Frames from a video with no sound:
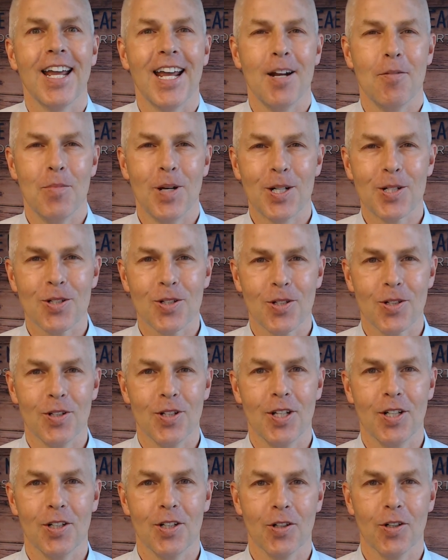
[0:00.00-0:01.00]
and make sure
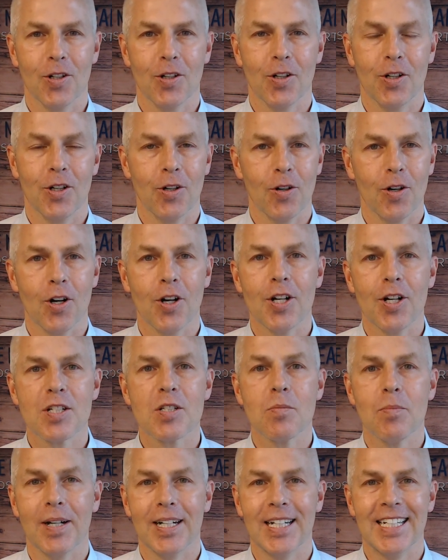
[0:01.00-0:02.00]
that your
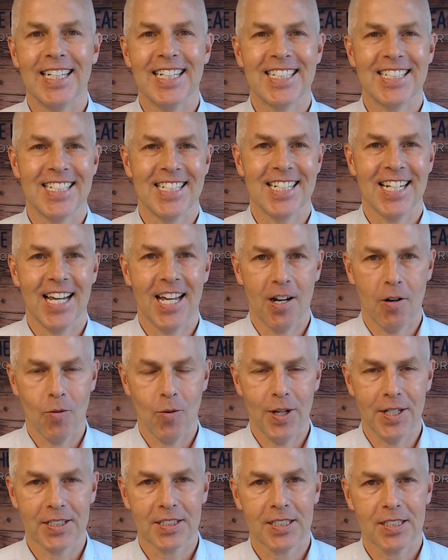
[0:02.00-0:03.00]
earnest money isn't at
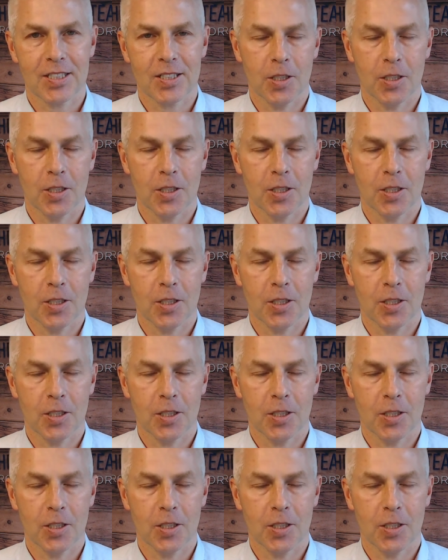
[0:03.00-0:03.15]
risk.